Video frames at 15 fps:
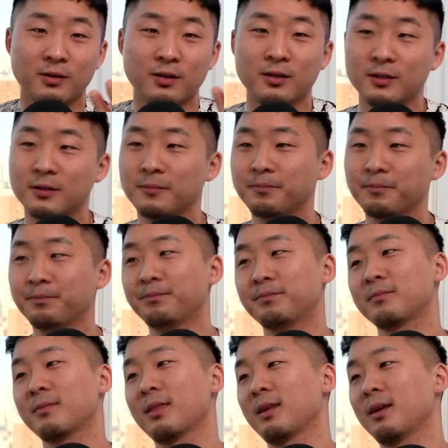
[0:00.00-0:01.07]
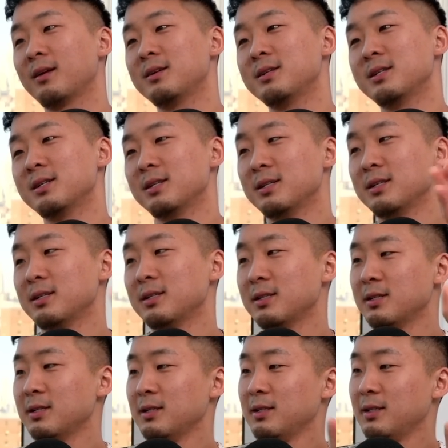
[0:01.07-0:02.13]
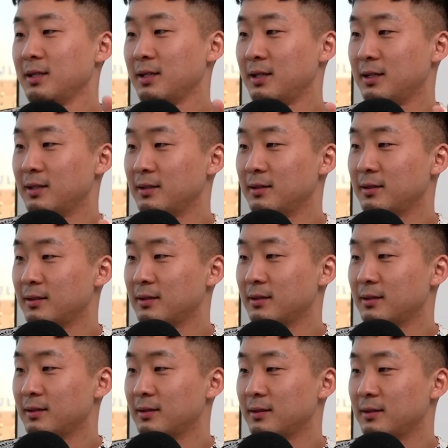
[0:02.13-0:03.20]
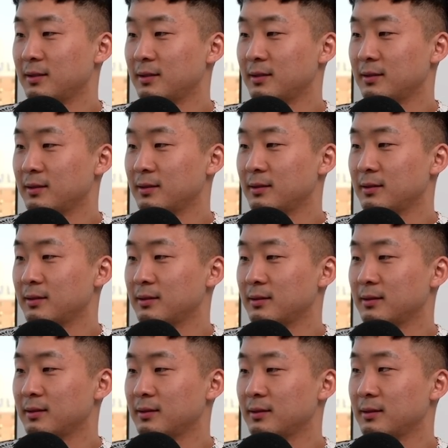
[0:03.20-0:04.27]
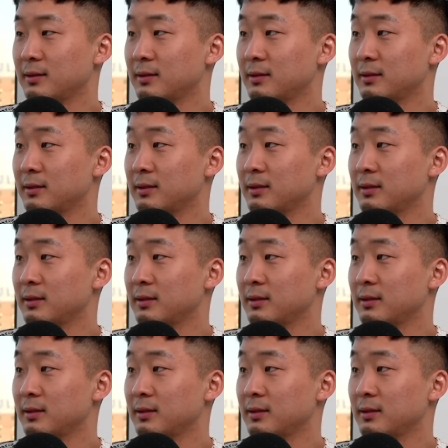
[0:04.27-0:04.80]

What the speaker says: (silent)